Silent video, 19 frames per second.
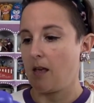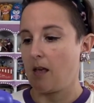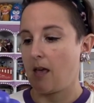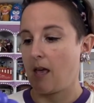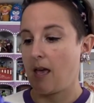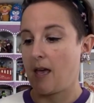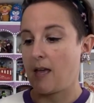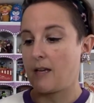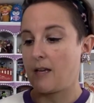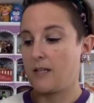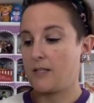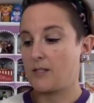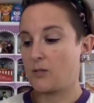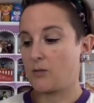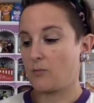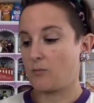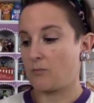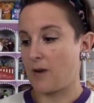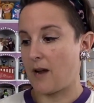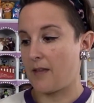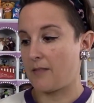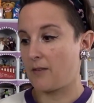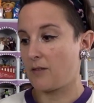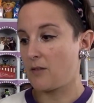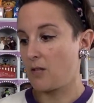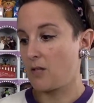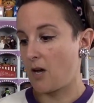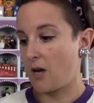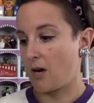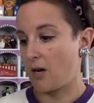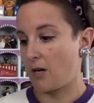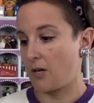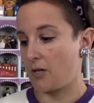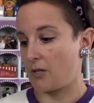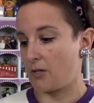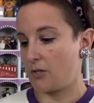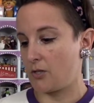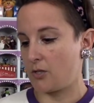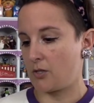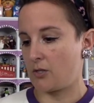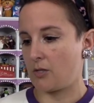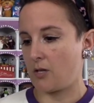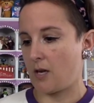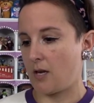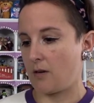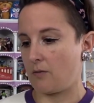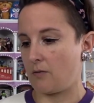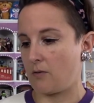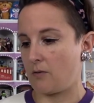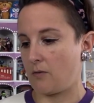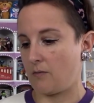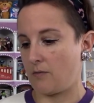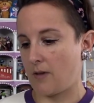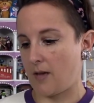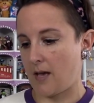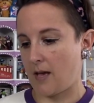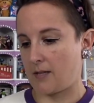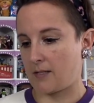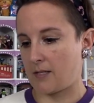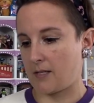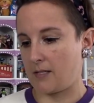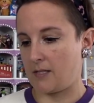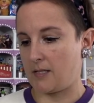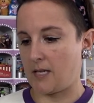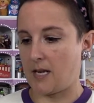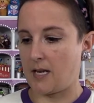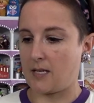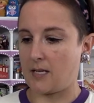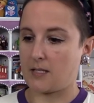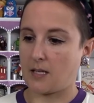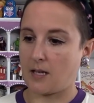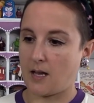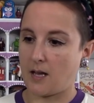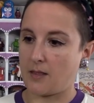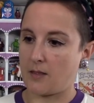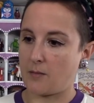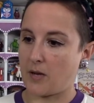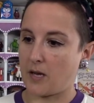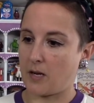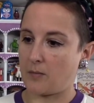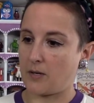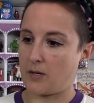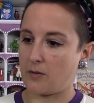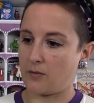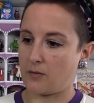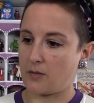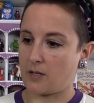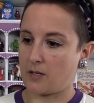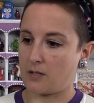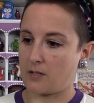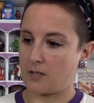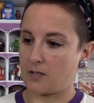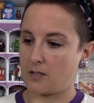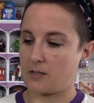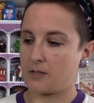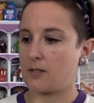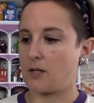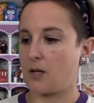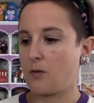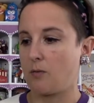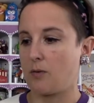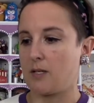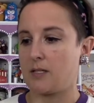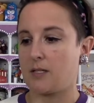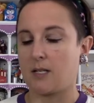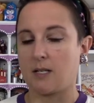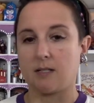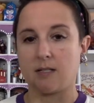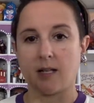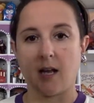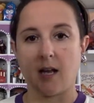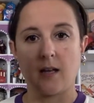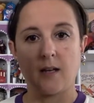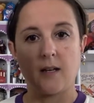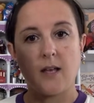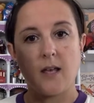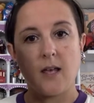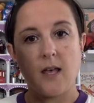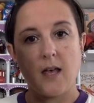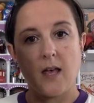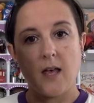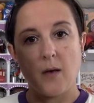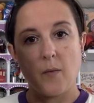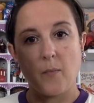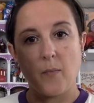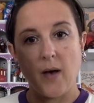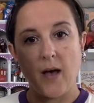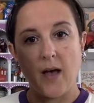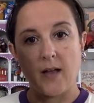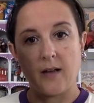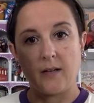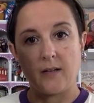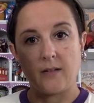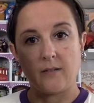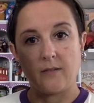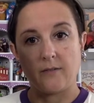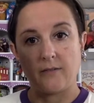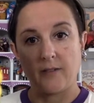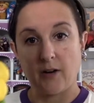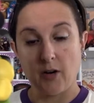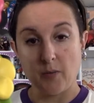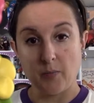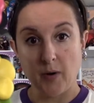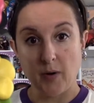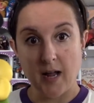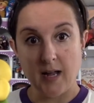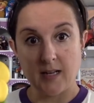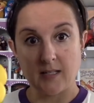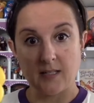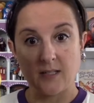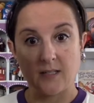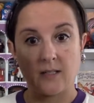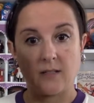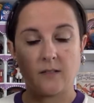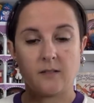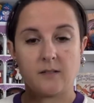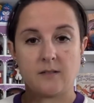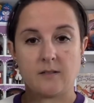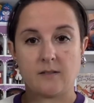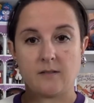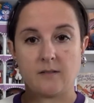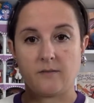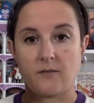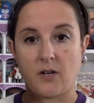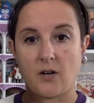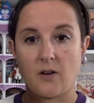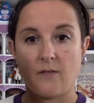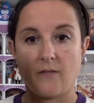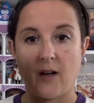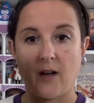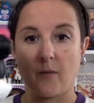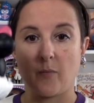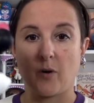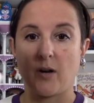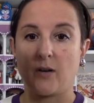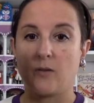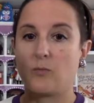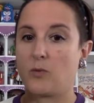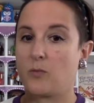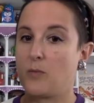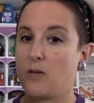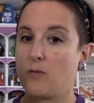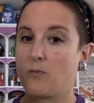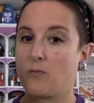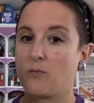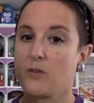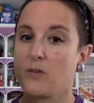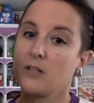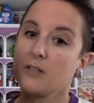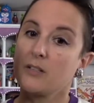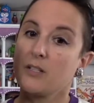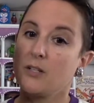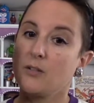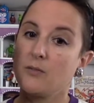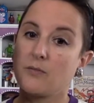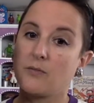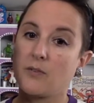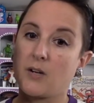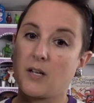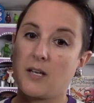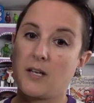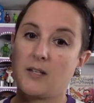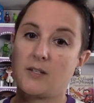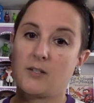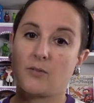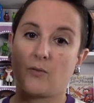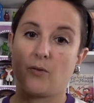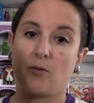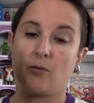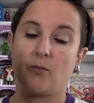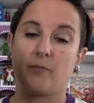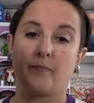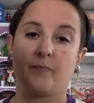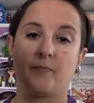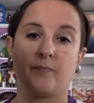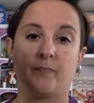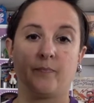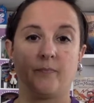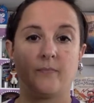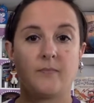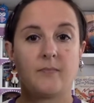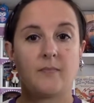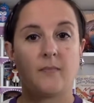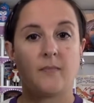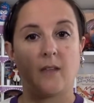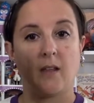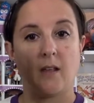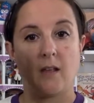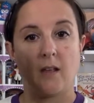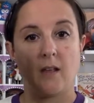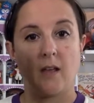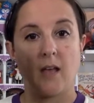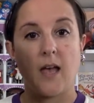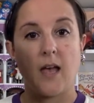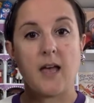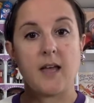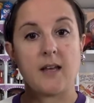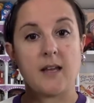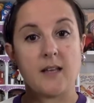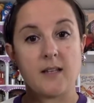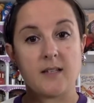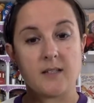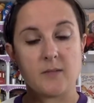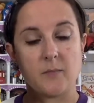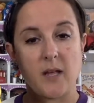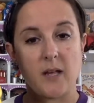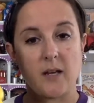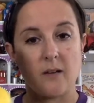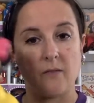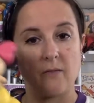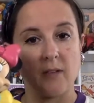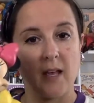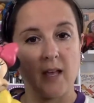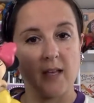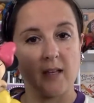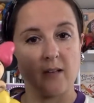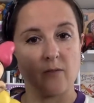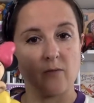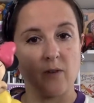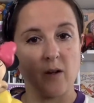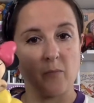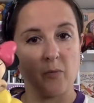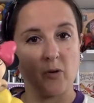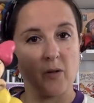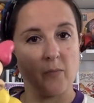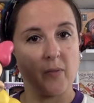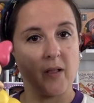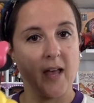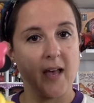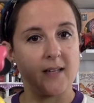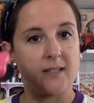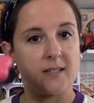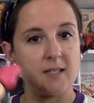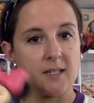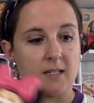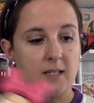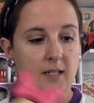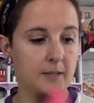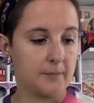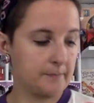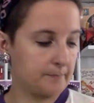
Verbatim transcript: And it's rather large. I don't know if it has a date on the bottom. I don't think it does. No, it does not. But very bright, very vibrant, would be real cute for a kid's room. And it is made of like rubbery plastic.